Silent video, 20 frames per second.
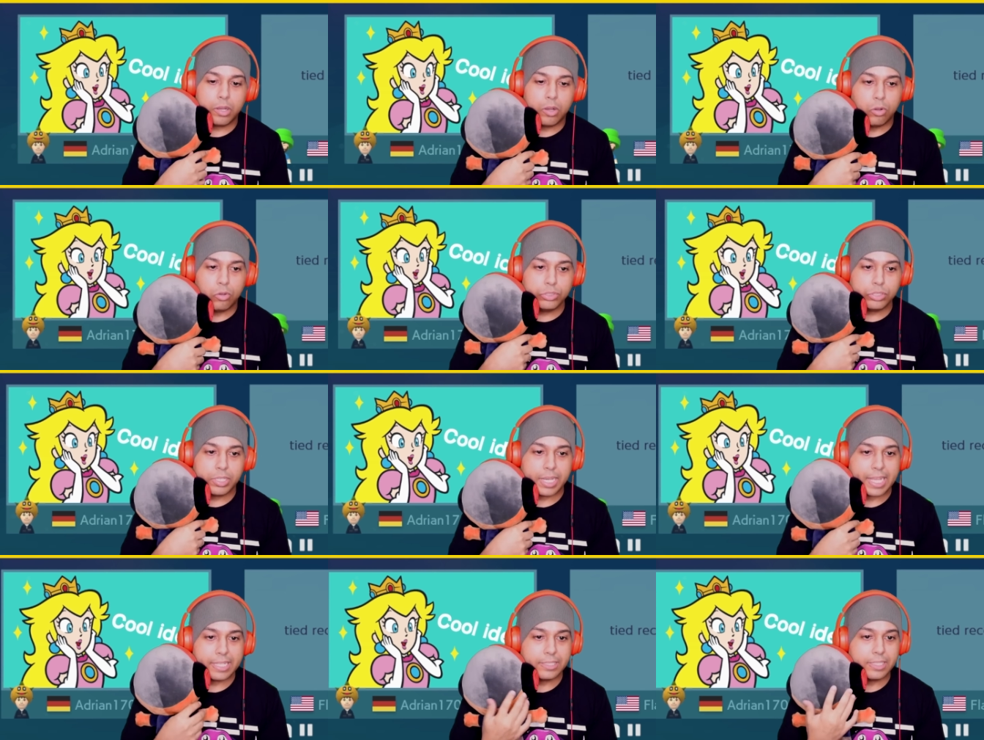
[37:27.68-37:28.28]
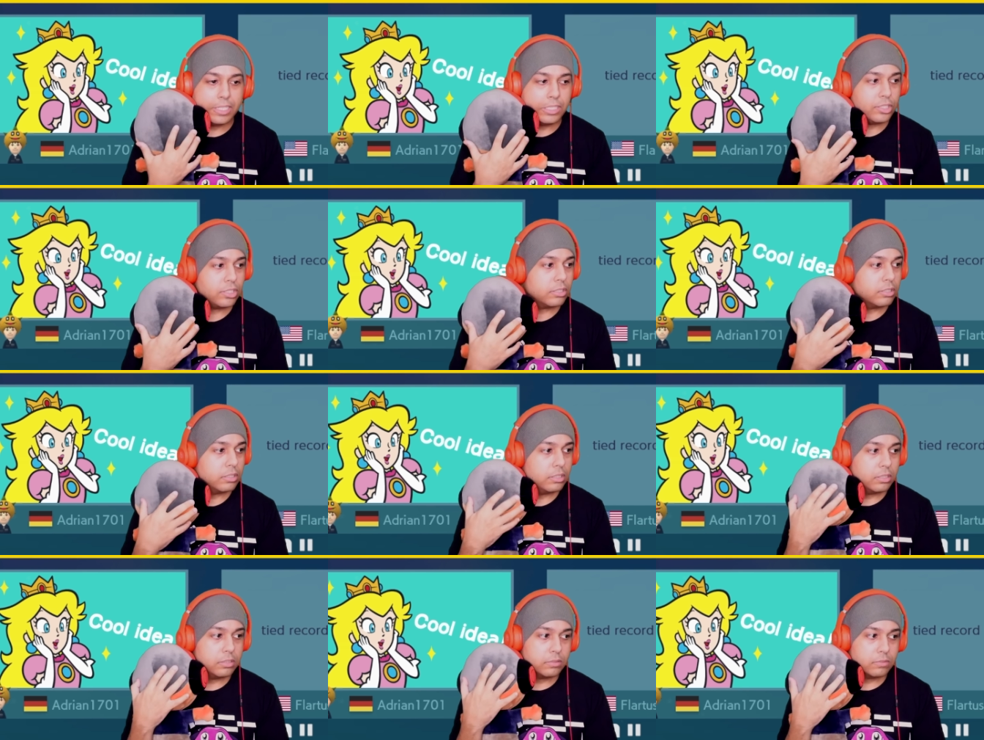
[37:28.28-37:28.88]
hold you like this.
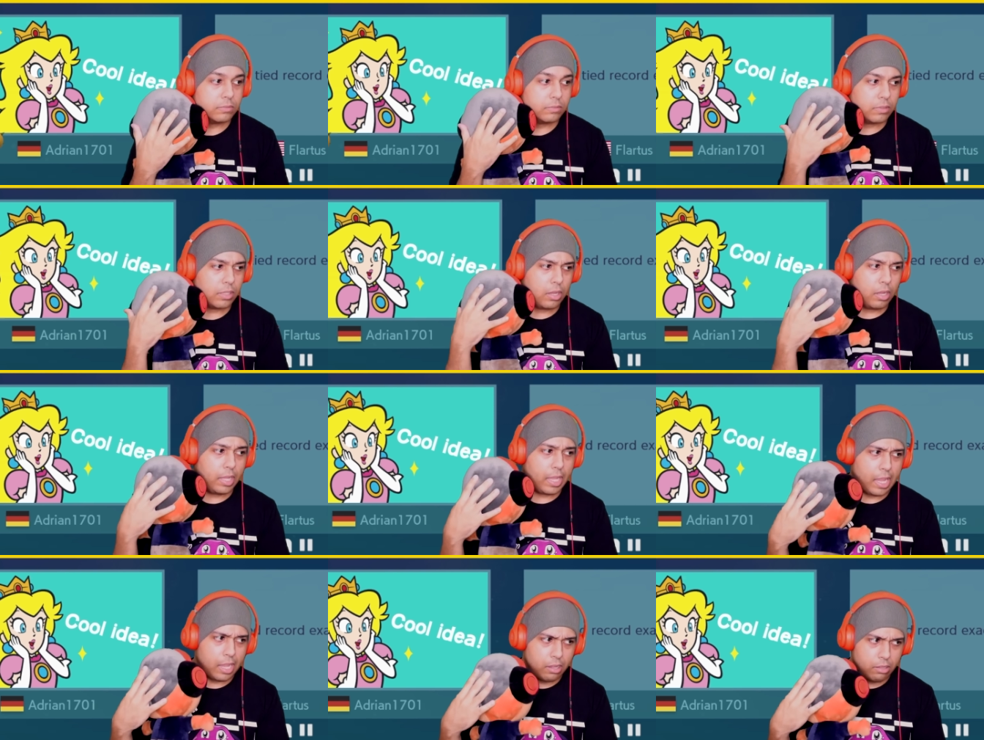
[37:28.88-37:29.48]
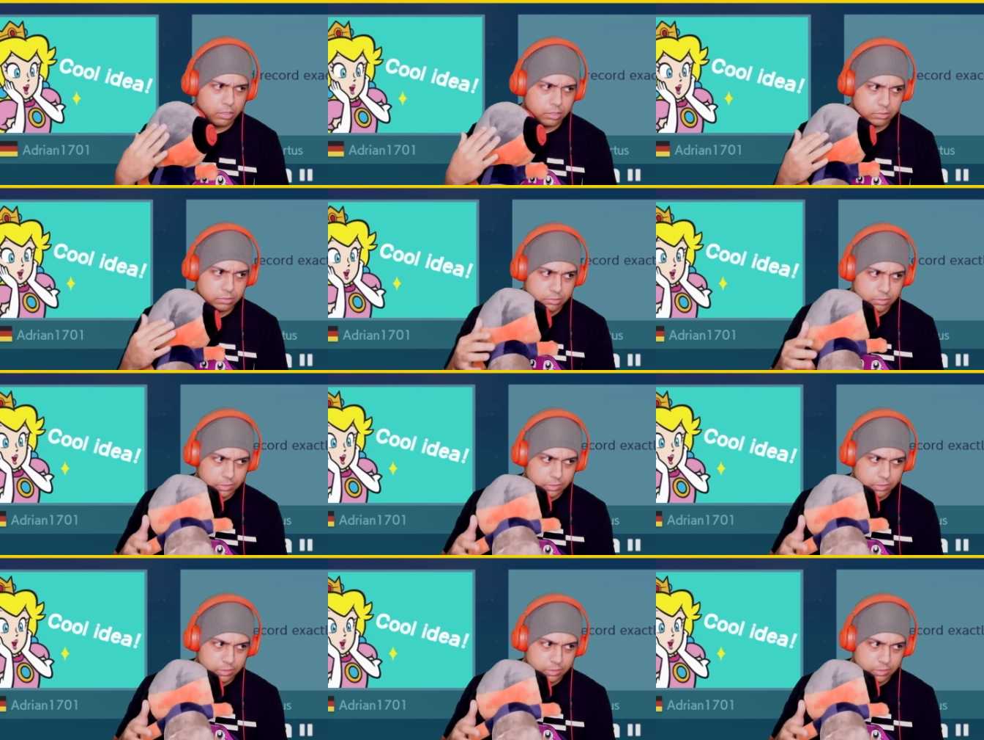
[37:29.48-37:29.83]
Hey, hold.